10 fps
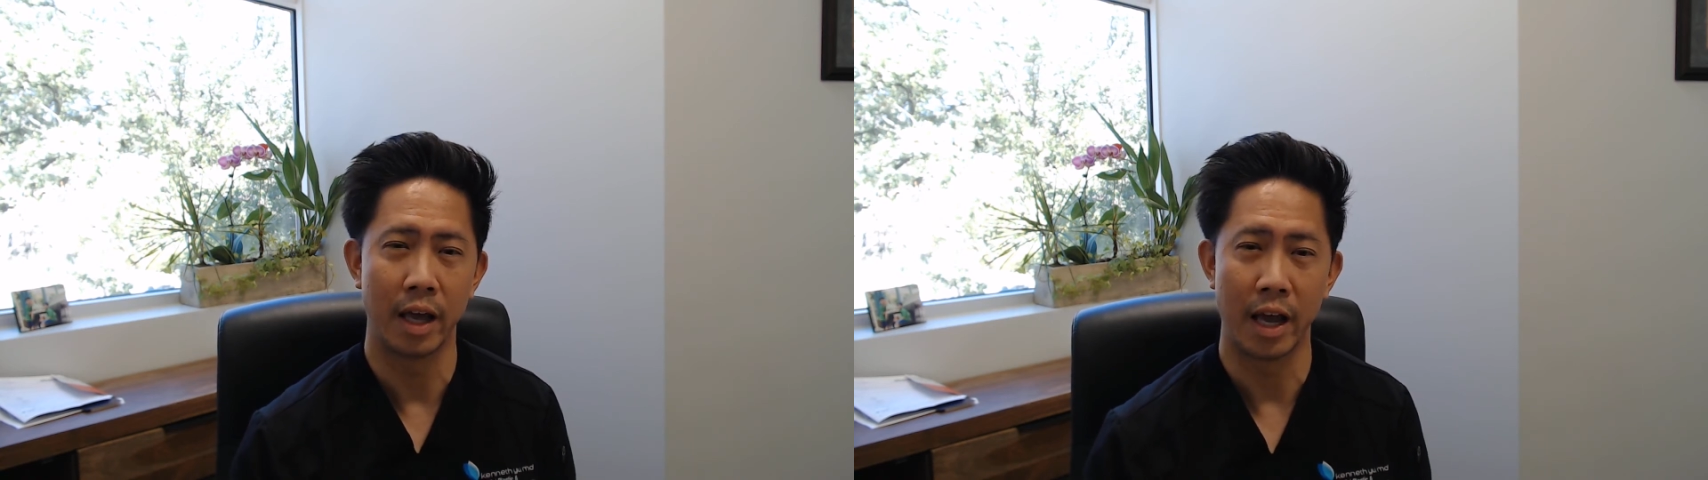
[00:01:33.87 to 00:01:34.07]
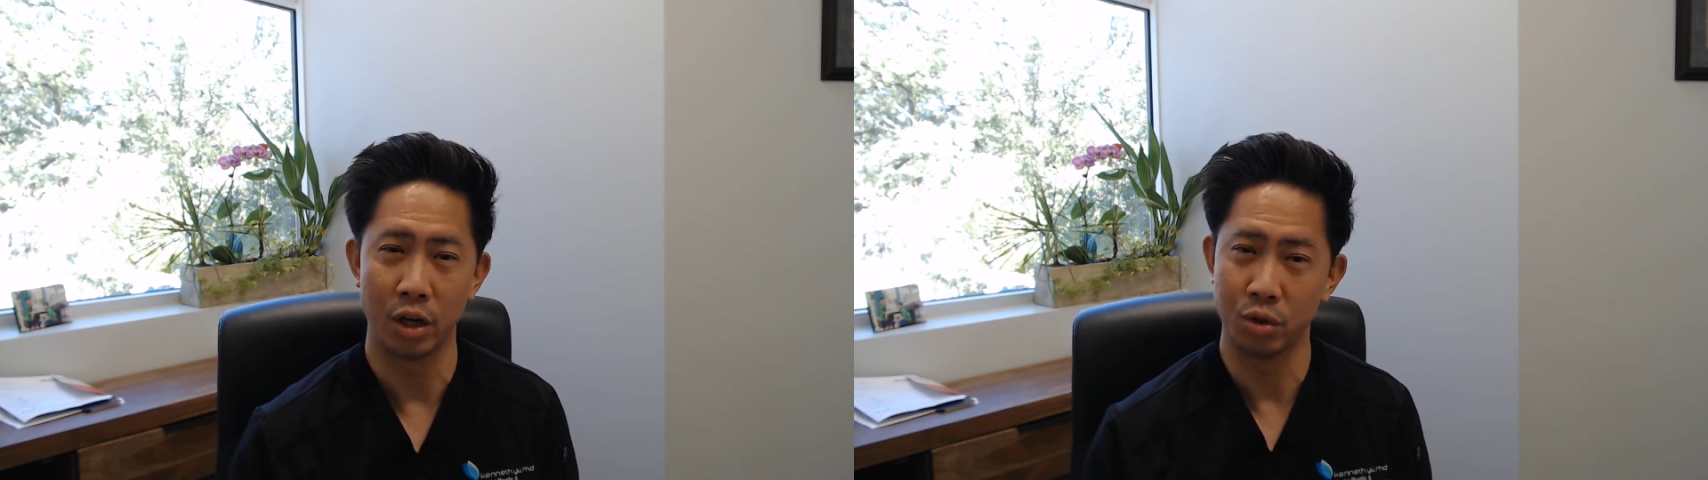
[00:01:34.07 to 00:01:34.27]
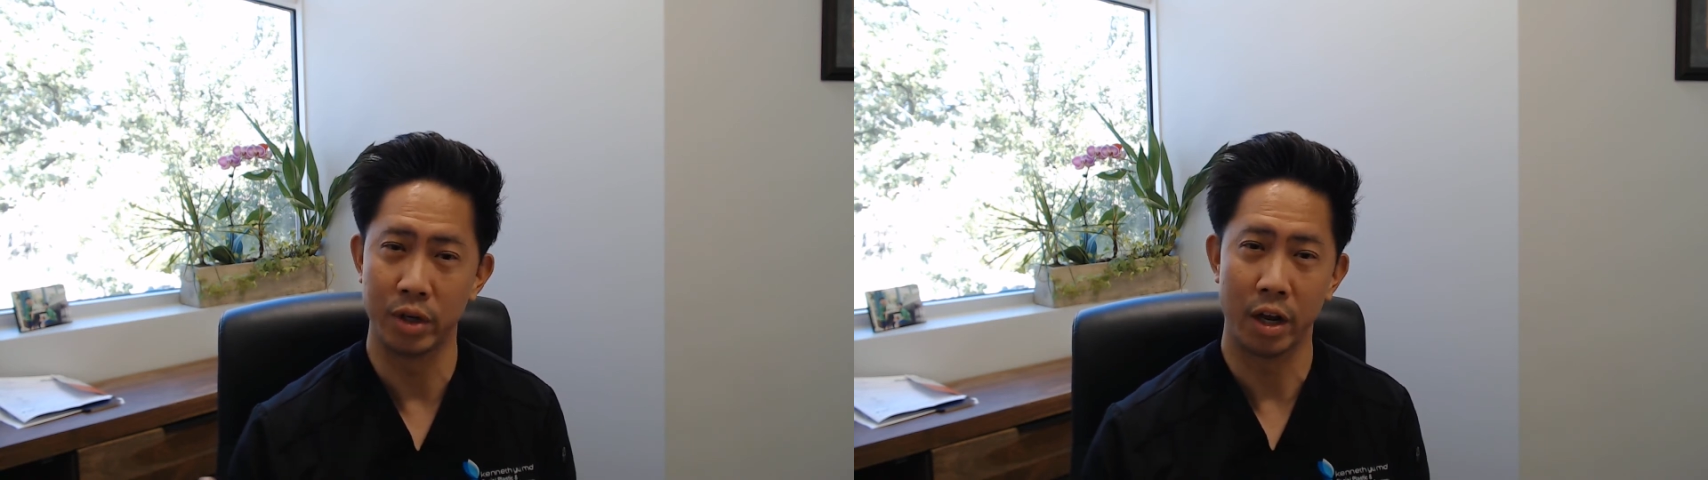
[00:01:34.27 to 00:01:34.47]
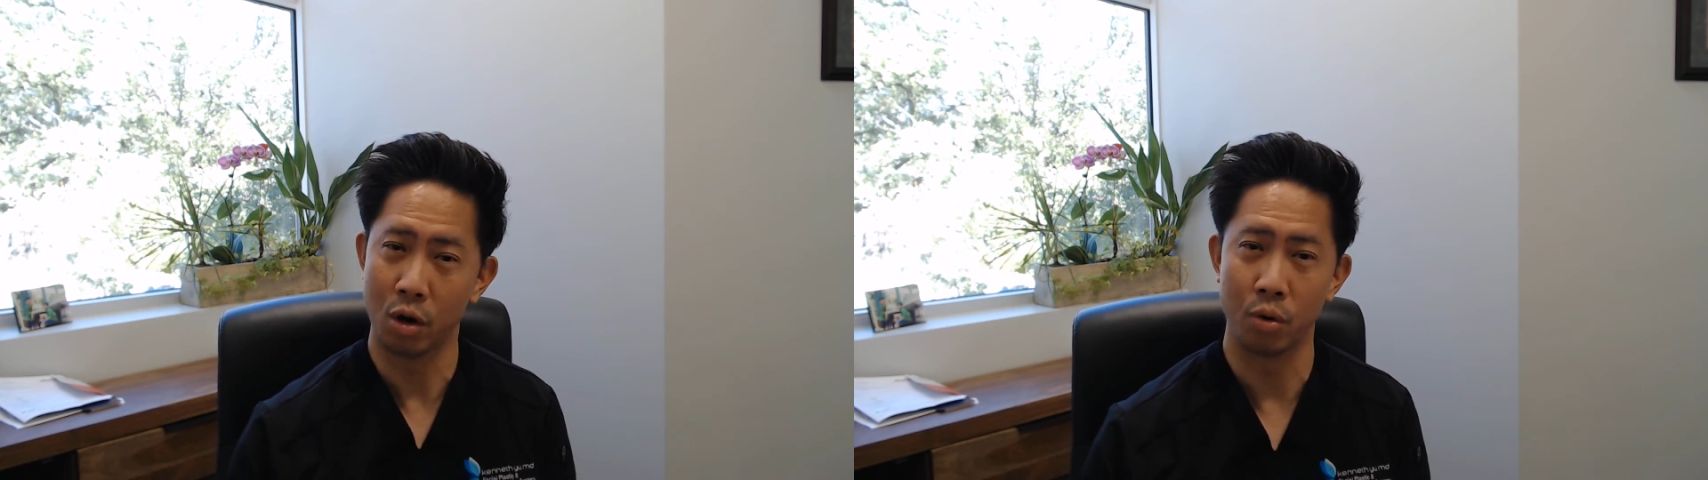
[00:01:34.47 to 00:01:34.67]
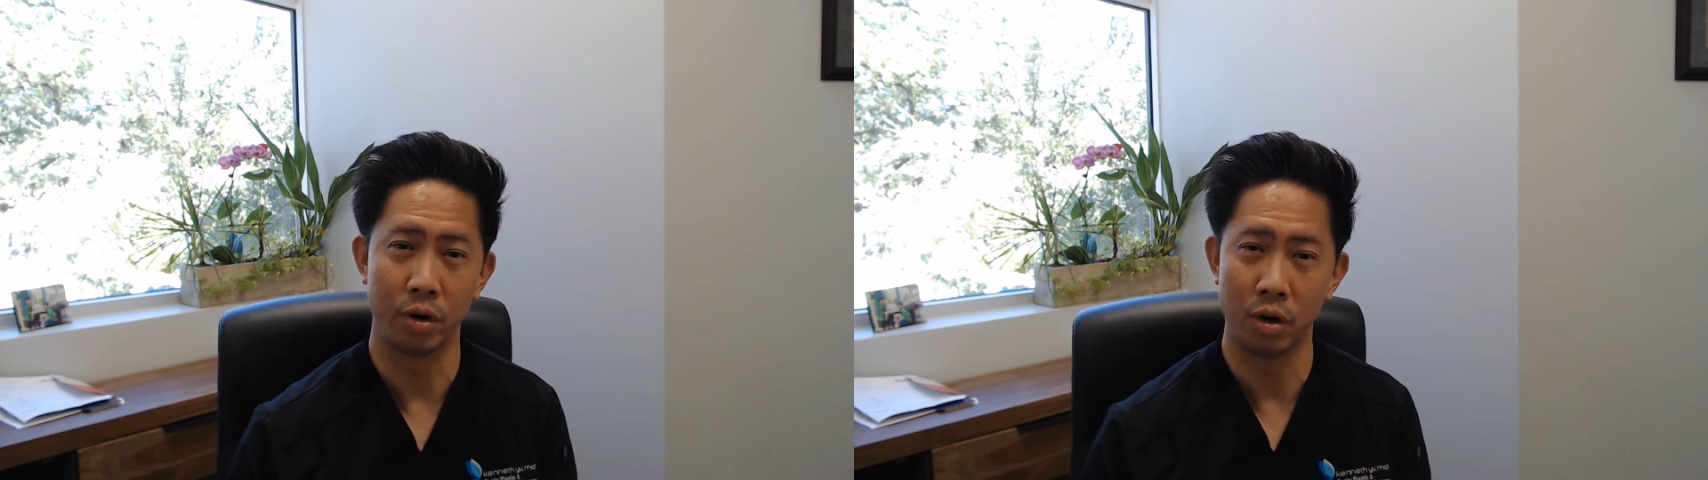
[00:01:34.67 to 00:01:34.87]
as you get
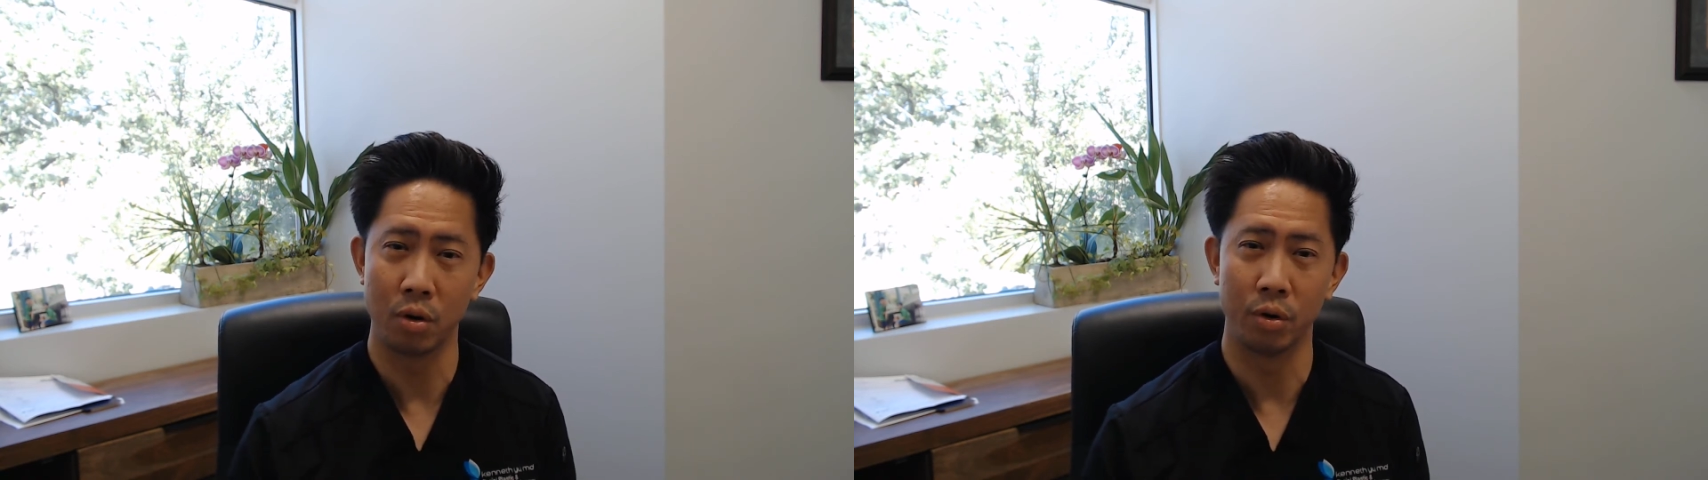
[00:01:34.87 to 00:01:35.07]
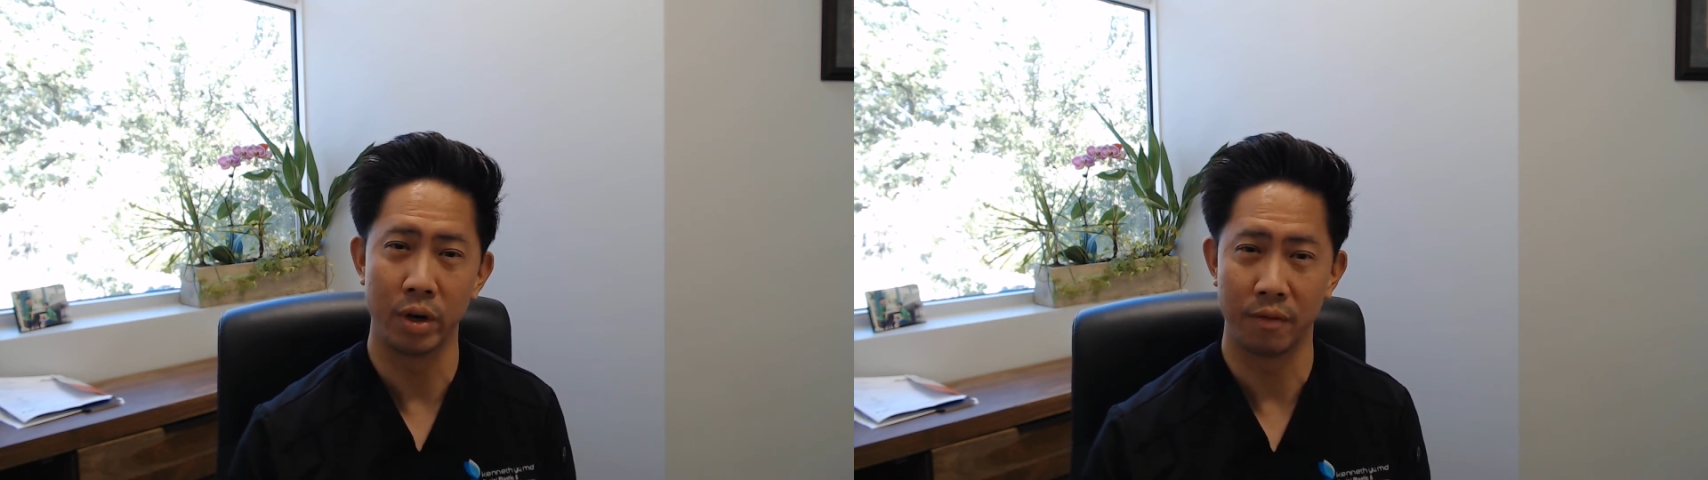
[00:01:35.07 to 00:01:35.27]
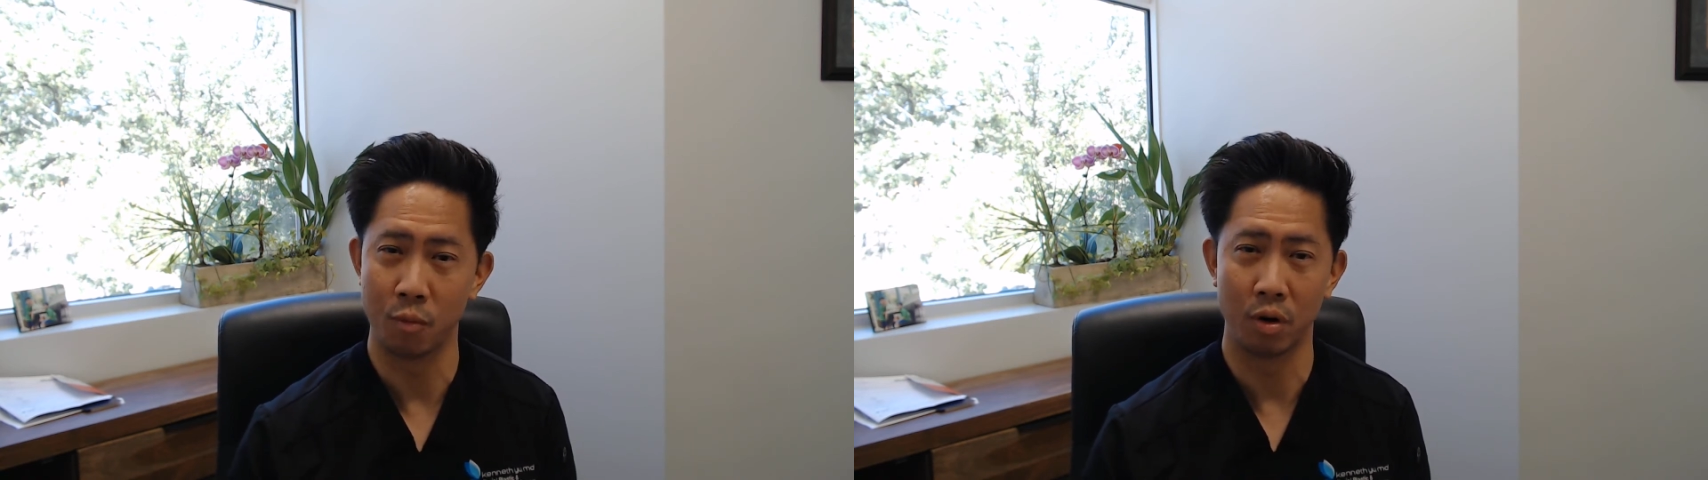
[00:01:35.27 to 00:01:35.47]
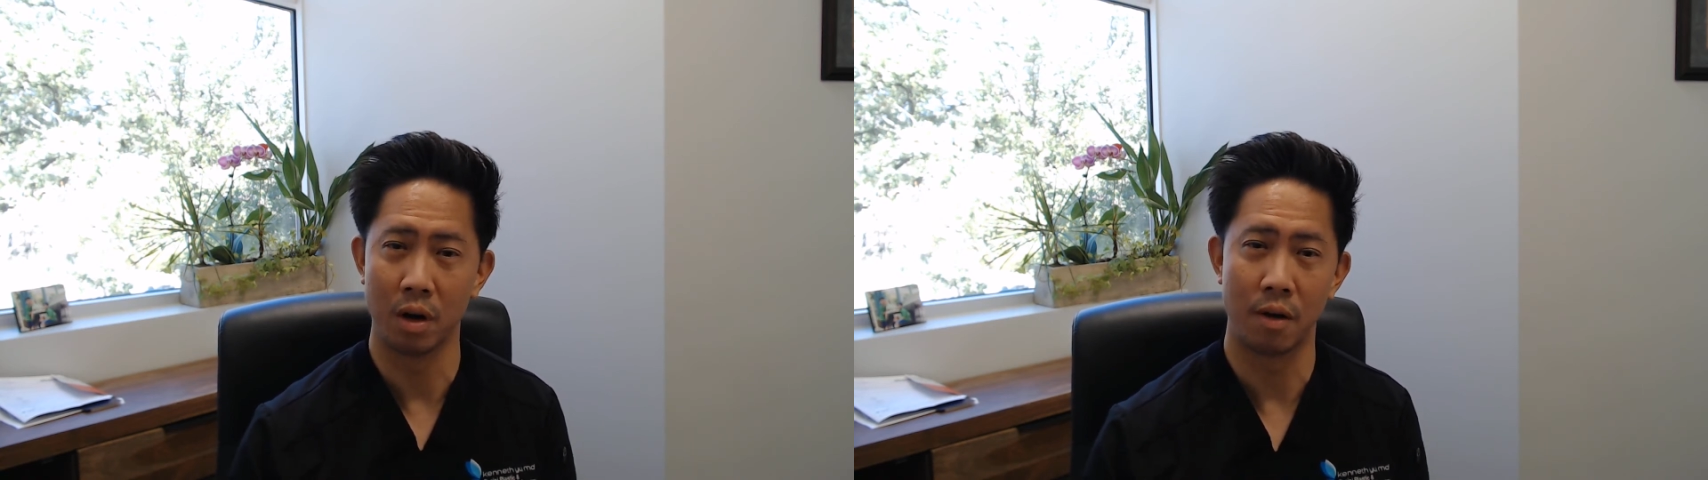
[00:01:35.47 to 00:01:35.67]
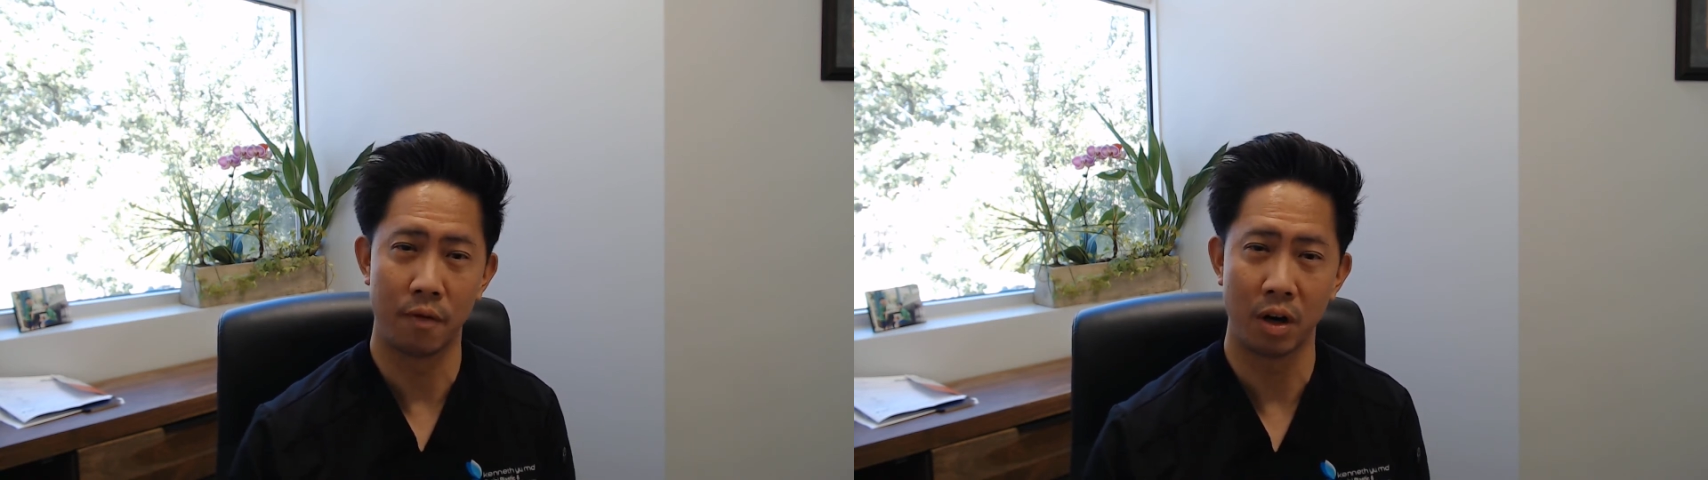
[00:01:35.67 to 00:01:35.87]
older and older, you have more
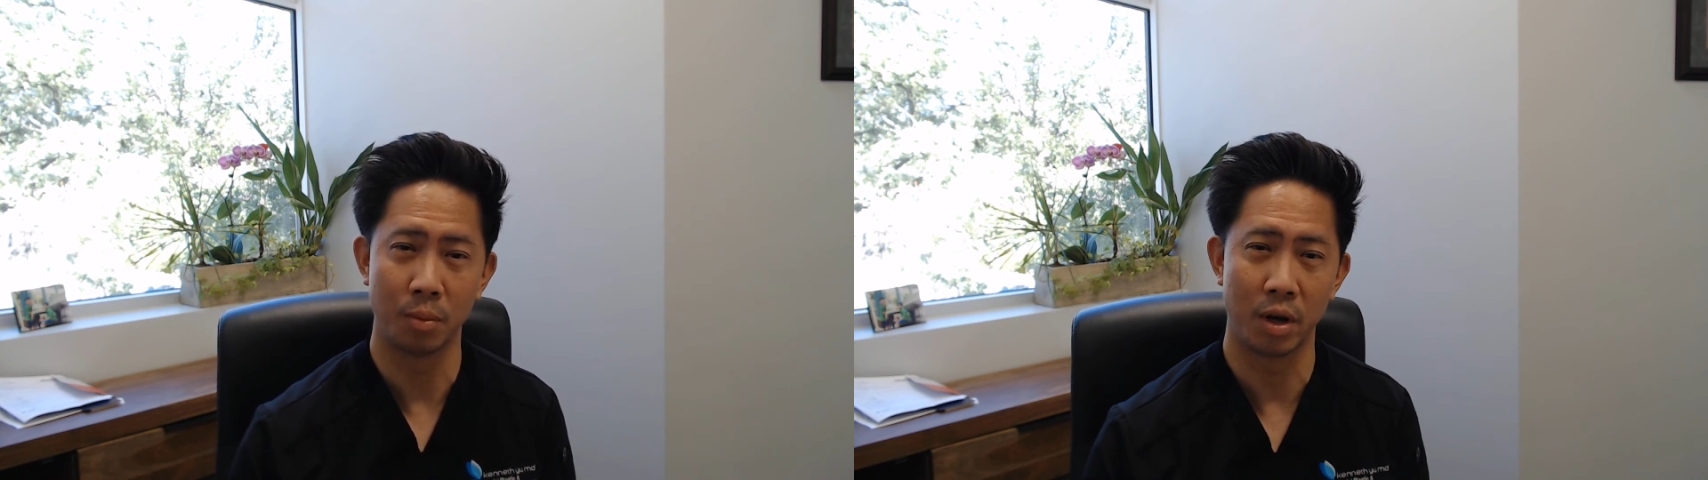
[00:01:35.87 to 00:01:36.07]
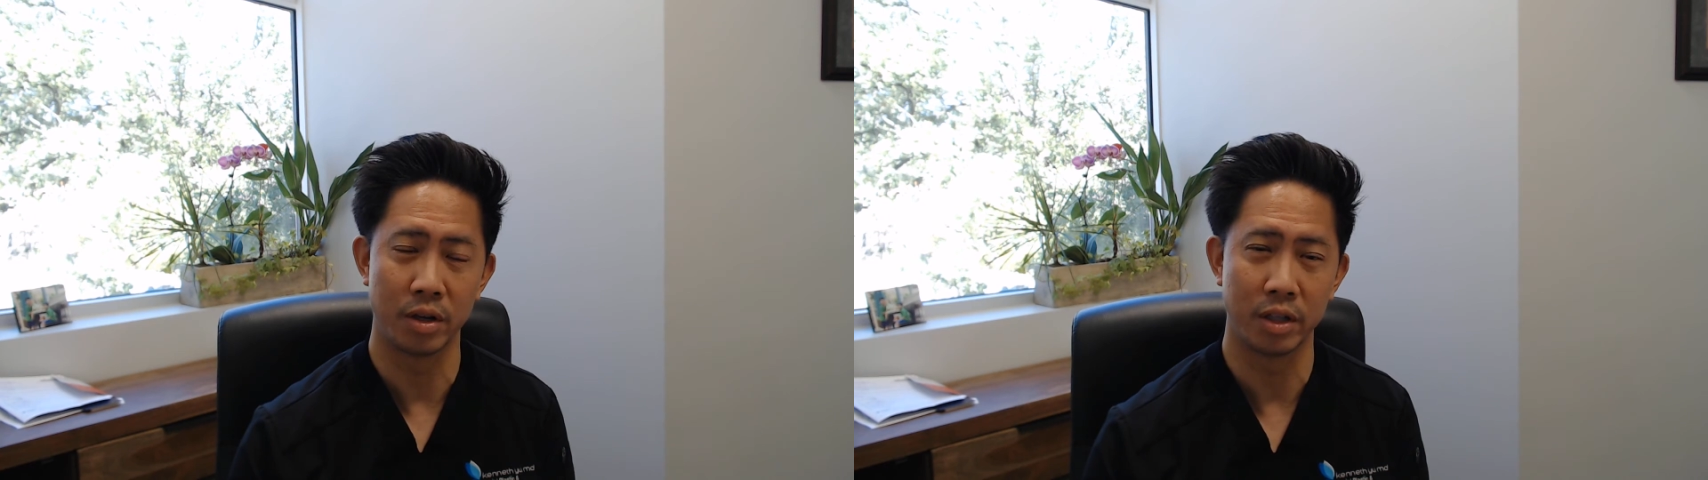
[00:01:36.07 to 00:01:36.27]
volume loss,